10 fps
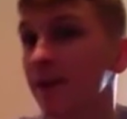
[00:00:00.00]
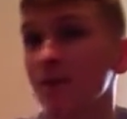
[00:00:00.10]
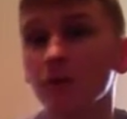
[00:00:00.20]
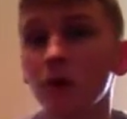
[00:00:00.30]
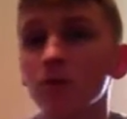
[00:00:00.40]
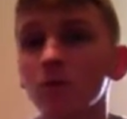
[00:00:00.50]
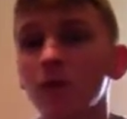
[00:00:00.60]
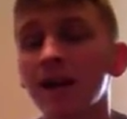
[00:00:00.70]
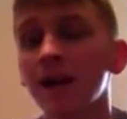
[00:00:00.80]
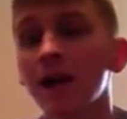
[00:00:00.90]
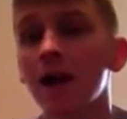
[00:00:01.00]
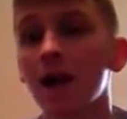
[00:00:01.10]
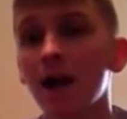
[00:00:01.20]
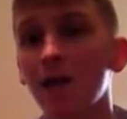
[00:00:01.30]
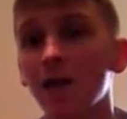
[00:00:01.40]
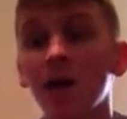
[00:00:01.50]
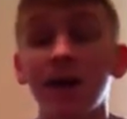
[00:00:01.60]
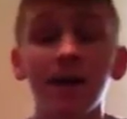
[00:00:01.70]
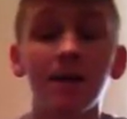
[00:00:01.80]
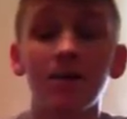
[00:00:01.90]
Kevin Owens winning. And
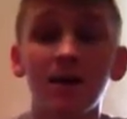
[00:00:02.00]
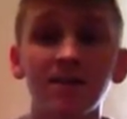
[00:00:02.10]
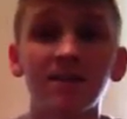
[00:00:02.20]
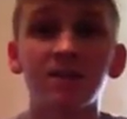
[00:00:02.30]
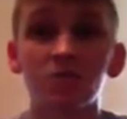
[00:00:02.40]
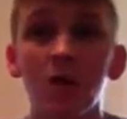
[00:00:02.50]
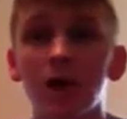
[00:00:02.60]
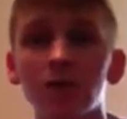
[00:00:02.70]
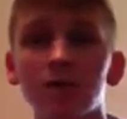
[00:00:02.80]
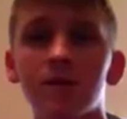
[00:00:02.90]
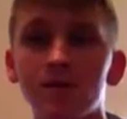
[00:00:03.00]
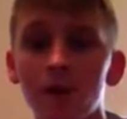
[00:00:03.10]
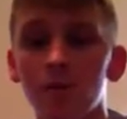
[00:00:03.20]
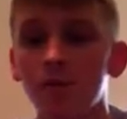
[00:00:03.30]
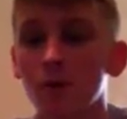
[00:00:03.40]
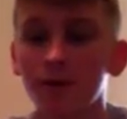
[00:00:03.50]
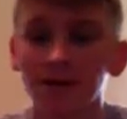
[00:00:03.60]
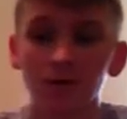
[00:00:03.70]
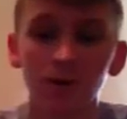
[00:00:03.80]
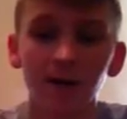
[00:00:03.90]
he advances as well to the Fatal 4-Way
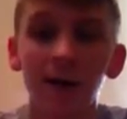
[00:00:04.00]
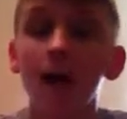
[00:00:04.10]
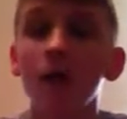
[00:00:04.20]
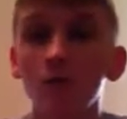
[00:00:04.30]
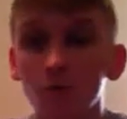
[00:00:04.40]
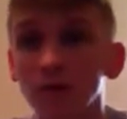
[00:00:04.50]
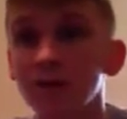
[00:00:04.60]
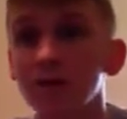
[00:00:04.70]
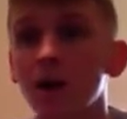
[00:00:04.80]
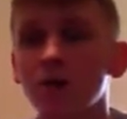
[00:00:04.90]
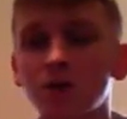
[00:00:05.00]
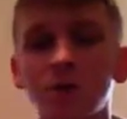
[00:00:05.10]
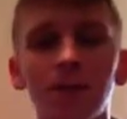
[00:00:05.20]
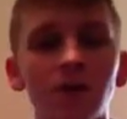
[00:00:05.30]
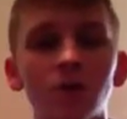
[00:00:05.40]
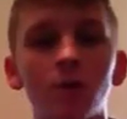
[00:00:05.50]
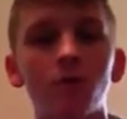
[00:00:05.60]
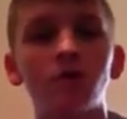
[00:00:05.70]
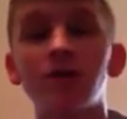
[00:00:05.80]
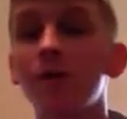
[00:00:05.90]
next week. 3 stars, good matchup.
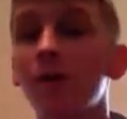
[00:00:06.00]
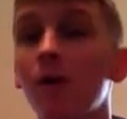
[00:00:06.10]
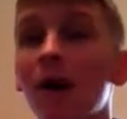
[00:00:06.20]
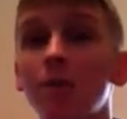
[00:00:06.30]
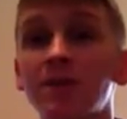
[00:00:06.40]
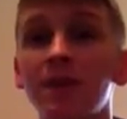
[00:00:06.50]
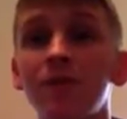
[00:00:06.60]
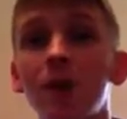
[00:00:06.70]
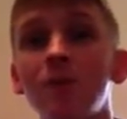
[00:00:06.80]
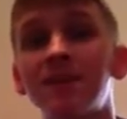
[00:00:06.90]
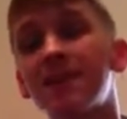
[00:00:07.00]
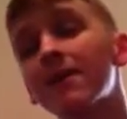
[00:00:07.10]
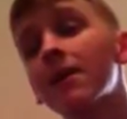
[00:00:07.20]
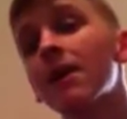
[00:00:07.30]
Chris Jericho helped Kevin Owens here.